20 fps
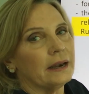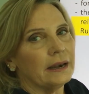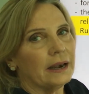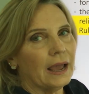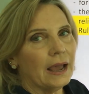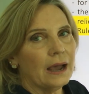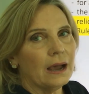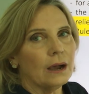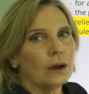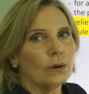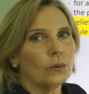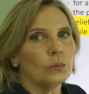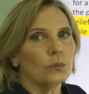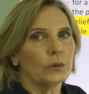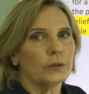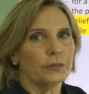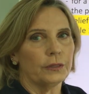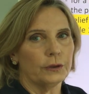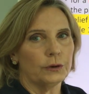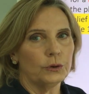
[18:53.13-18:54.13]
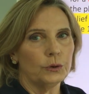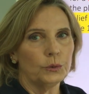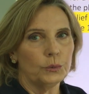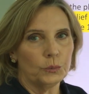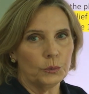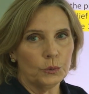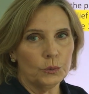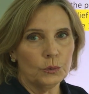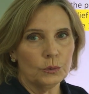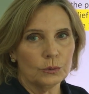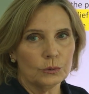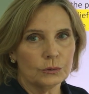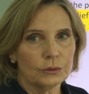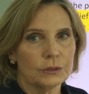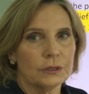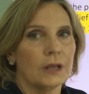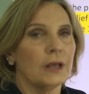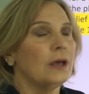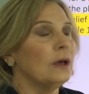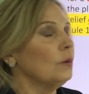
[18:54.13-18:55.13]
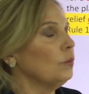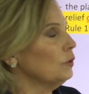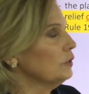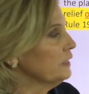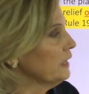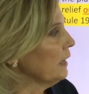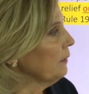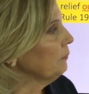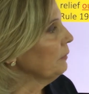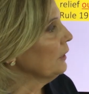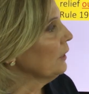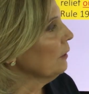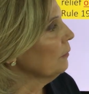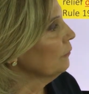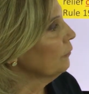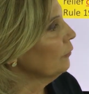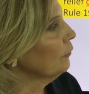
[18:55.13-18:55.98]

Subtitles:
Now, with the new rules, which have become